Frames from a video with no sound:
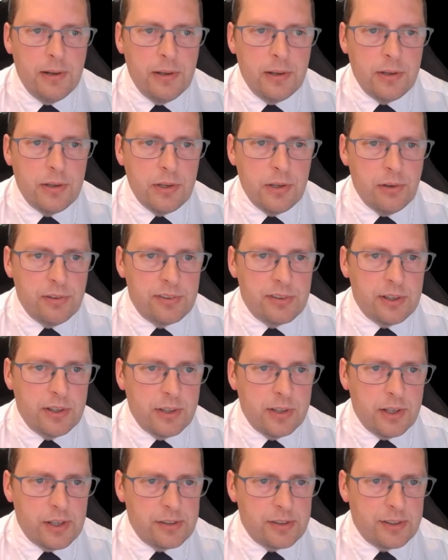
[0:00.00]
using
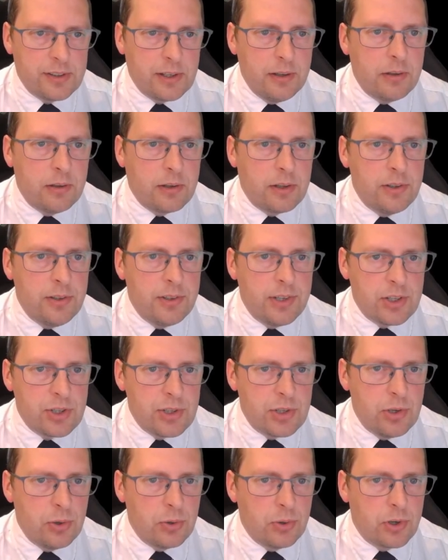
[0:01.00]
this
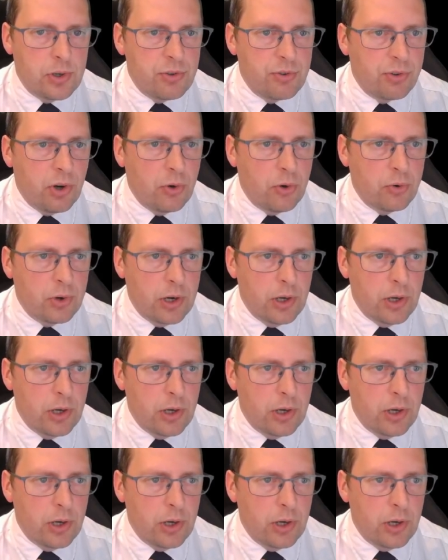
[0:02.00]
conditional controlled